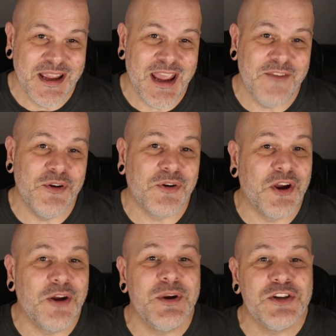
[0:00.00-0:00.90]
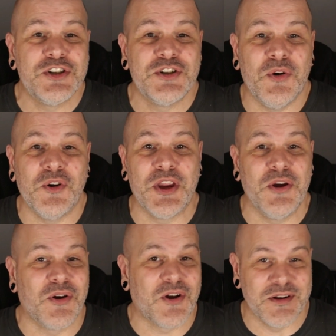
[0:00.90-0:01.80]
if you're going to ensure that
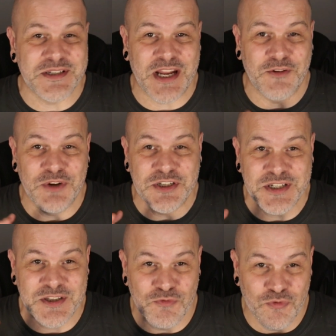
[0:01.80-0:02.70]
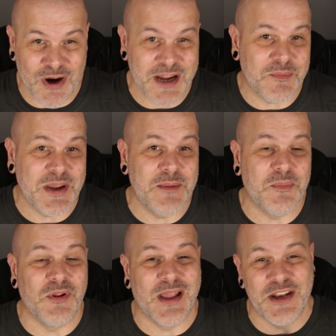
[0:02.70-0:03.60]
your content reaches the right
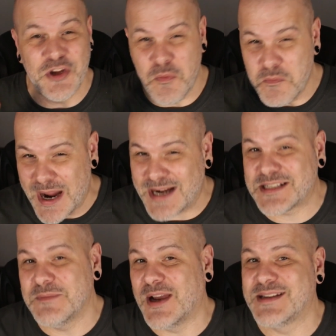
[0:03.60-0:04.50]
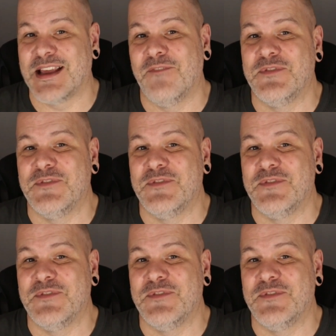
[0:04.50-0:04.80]
people and you maximize that